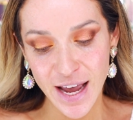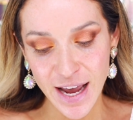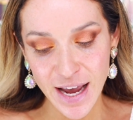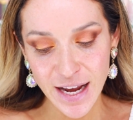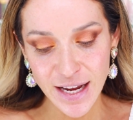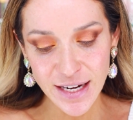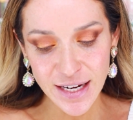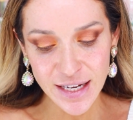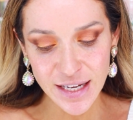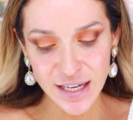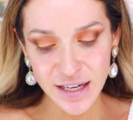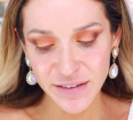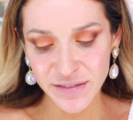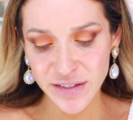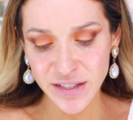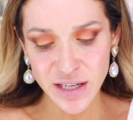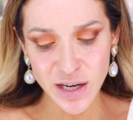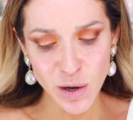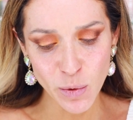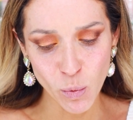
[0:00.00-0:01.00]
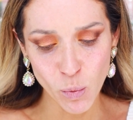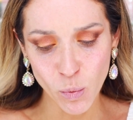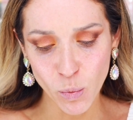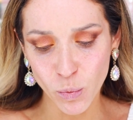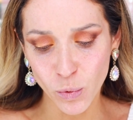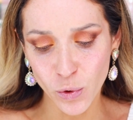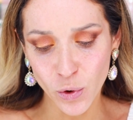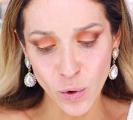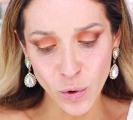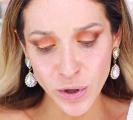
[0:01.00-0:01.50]
And it gives a
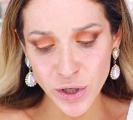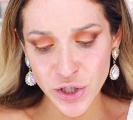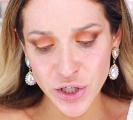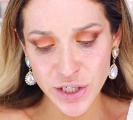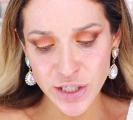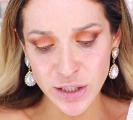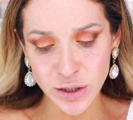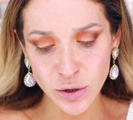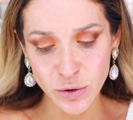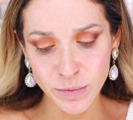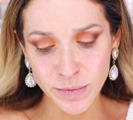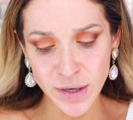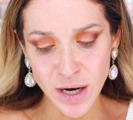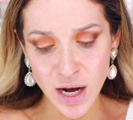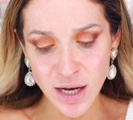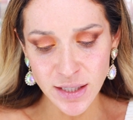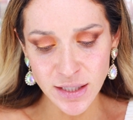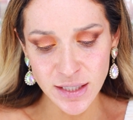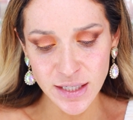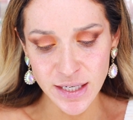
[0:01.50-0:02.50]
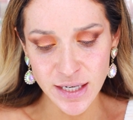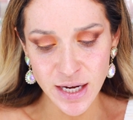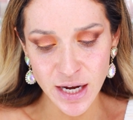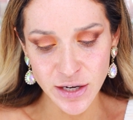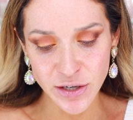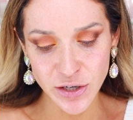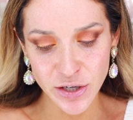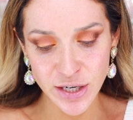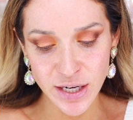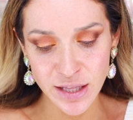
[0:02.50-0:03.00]
gorgeous luminosity
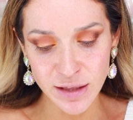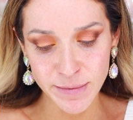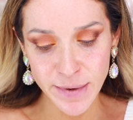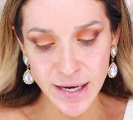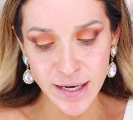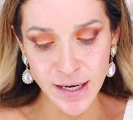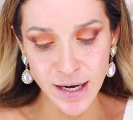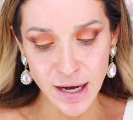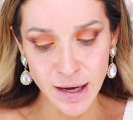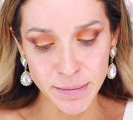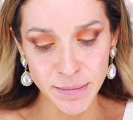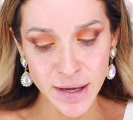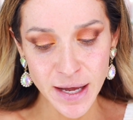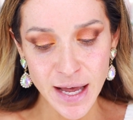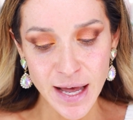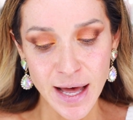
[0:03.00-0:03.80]
underneath makeup.